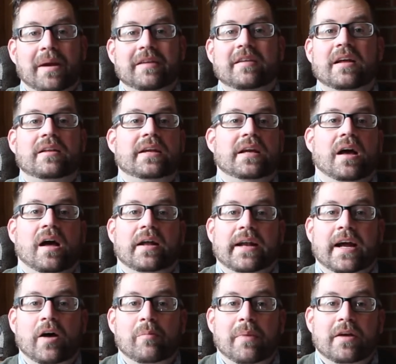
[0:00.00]
by telling God
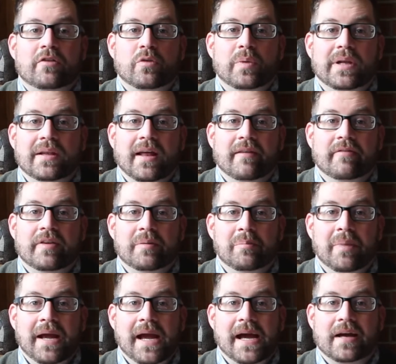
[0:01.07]
how much we love him
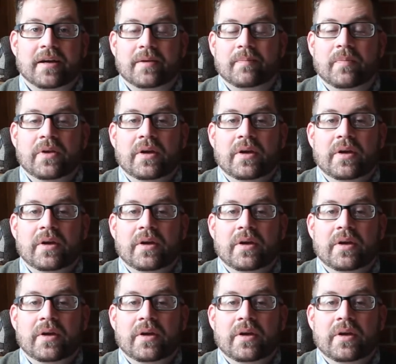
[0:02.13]
back.